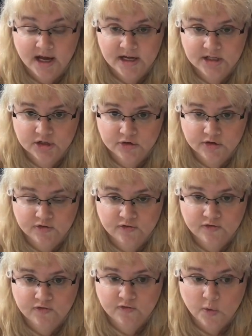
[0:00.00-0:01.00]
And so
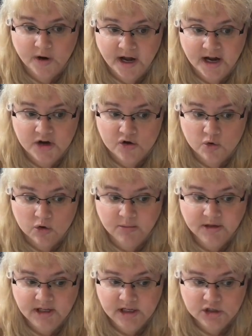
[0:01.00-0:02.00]
what I
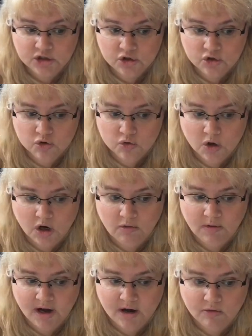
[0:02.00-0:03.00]
normally do
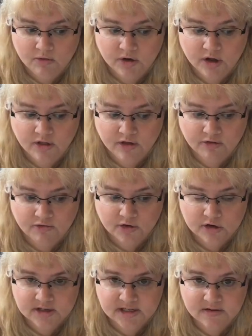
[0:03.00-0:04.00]
around the
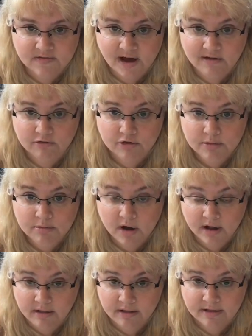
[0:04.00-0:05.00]
first of every
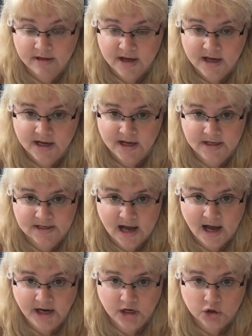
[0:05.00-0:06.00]
month is
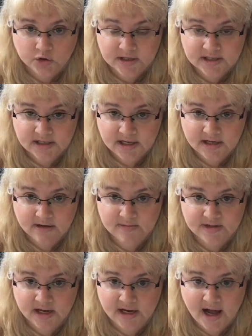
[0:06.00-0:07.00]
I go to
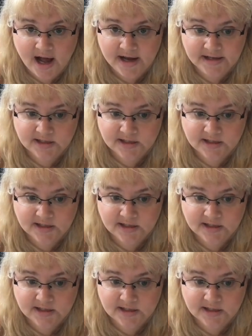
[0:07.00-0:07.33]
Sam's and I